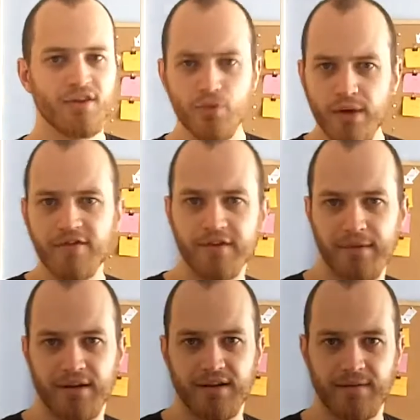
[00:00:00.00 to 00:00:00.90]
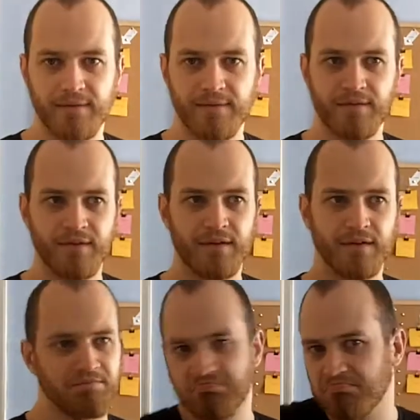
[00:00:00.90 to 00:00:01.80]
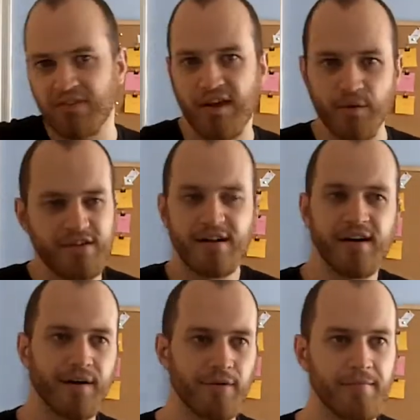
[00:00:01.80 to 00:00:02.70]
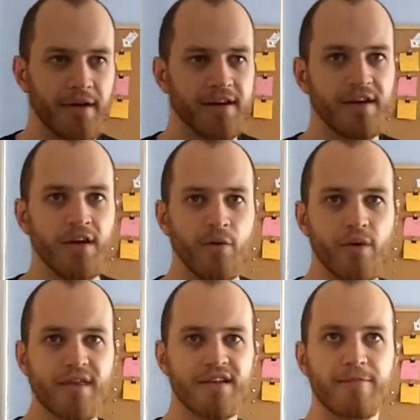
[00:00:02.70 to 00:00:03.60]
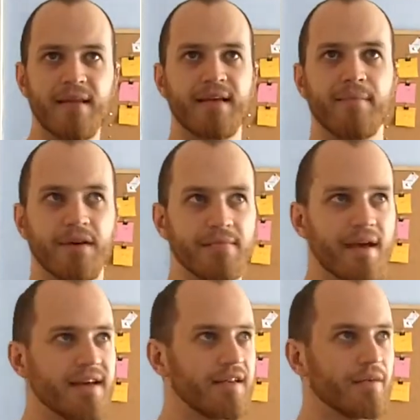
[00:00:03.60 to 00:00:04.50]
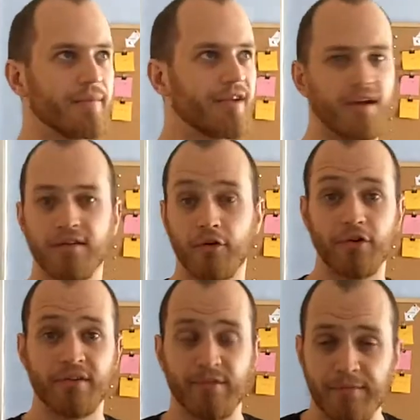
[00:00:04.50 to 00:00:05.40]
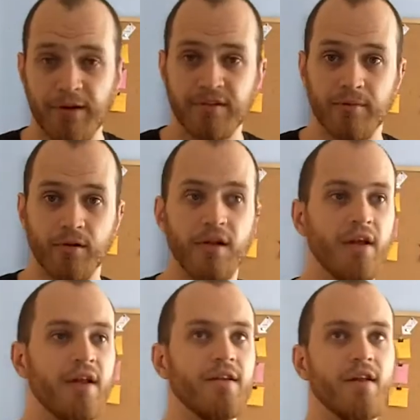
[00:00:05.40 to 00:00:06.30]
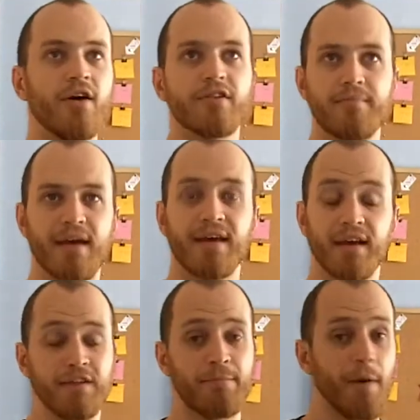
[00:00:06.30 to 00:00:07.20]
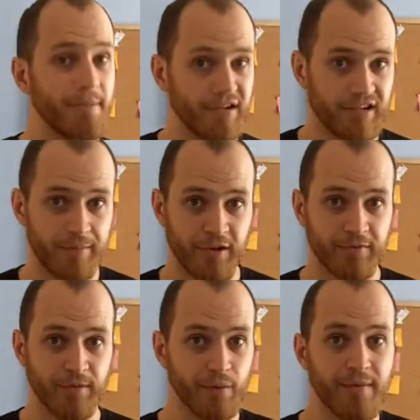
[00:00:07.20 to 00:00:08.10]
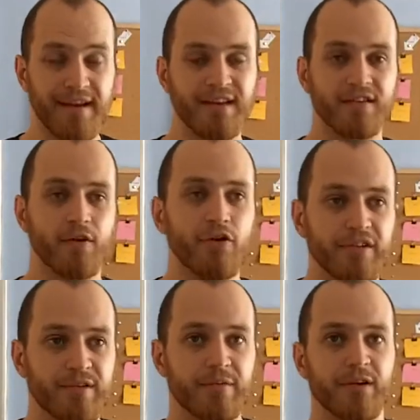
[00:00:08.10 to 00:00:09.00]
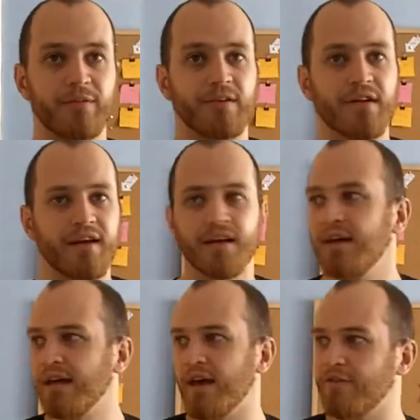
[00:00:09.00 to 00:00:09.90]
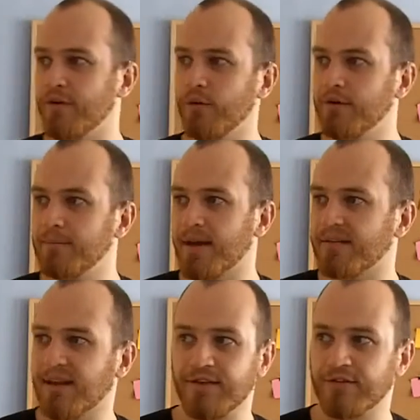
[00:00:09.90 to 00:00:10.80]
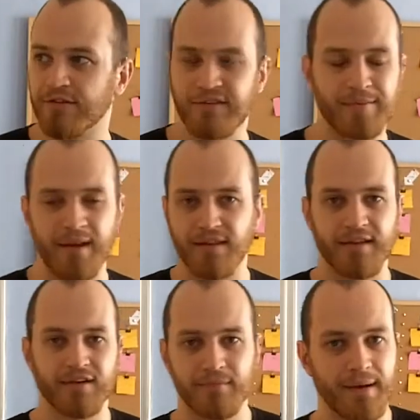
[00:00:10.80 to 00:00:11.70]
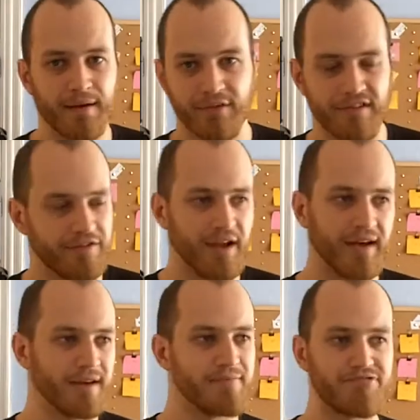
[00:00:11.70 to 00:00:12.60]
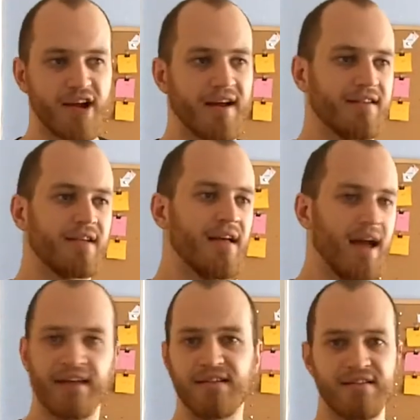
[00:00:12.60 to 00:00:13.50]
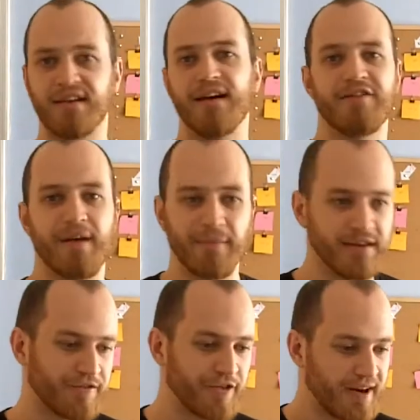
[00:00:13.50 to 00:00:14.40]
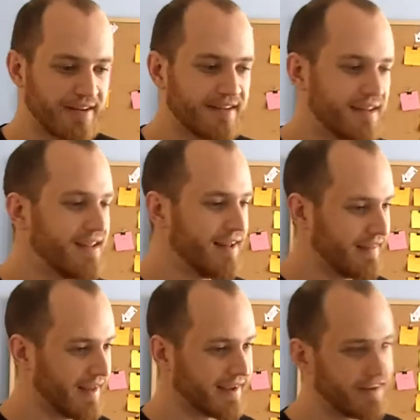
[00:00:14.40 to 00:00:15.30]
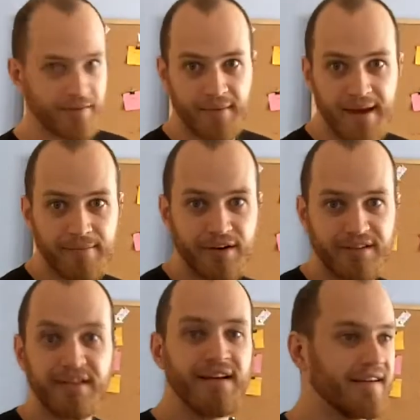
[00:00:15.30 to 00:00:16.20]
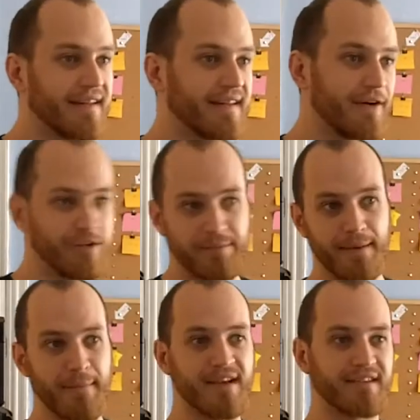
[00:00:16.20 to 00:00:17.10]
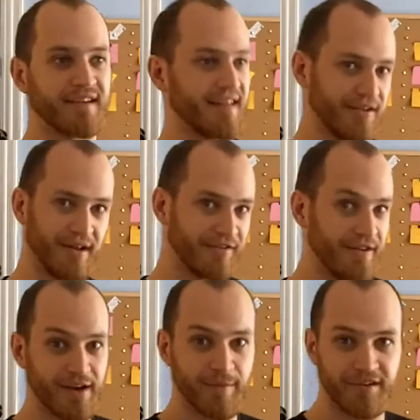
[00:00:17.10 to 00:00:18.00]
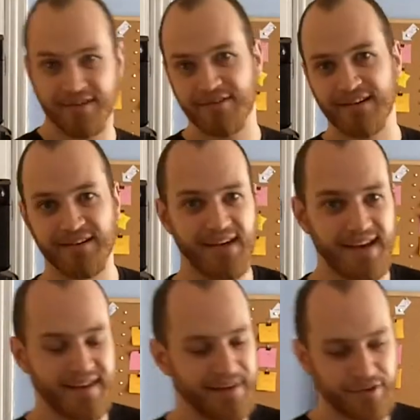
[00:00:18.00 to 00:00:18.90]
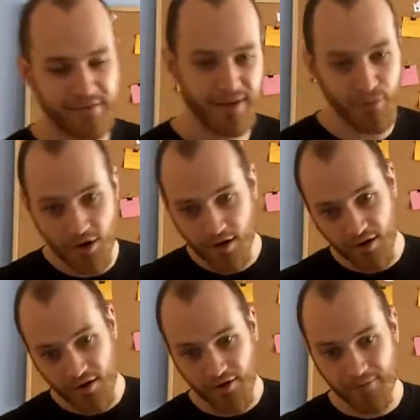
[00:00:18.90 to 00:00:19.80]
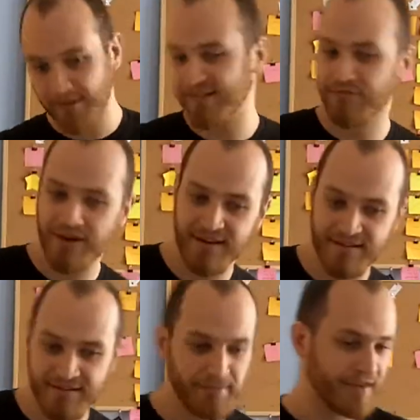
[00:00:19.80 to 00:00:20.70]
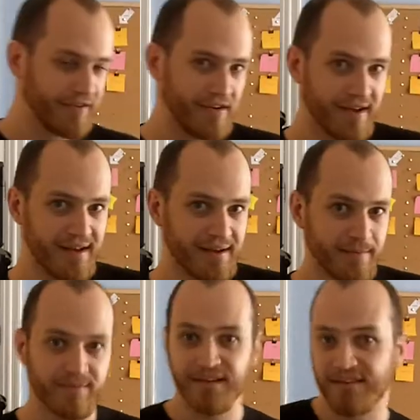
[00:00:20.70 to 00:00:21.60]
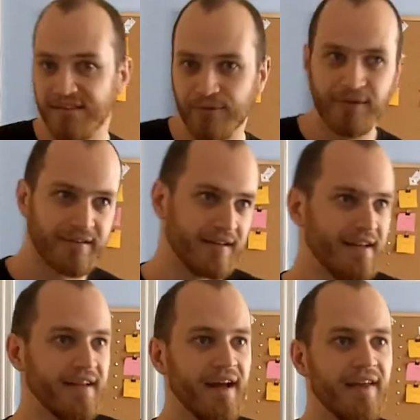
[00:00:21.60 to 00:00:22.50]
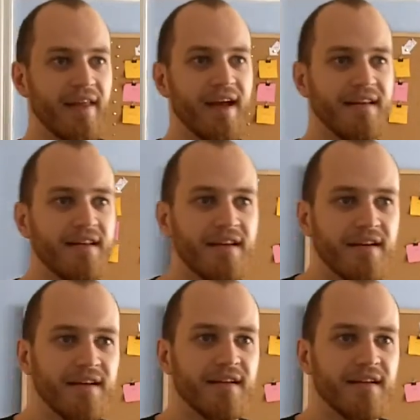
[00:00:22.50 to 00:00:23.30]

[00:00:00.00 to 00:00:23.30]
you give us money, say we start out with money, we then spend that money making the website as awesome as possible, not making it as popular as possible. We make it as awesome as possible. So, like, if it would make sense for us to spend a thousand pounds to fly Brett and his entire family to France and then give them Game Boys, and then that would just be amazing. And they do like video blogs every single day, and it would just be like, whoa, Brett's in France playing video games, and this is cool. And then